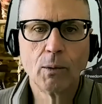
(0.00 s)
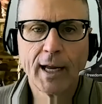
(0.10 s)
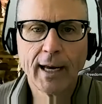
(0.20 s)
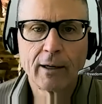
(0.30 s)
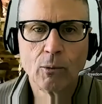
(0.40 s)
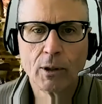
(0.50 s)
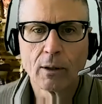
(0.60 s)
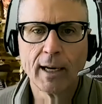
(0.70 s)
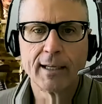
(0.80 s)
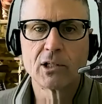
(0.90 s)
we had a real
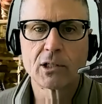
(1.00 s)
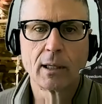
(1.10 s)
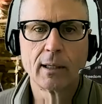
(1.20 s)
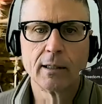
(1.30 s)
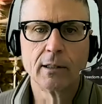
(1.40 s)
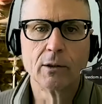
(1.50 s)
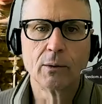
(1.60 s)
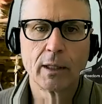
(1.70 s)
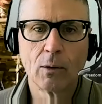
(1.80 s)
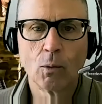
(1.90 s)
head start in
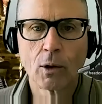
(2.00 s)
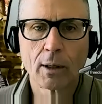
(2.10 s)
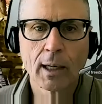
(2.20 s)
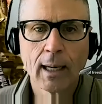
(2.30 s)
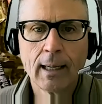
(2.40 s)
doing the work.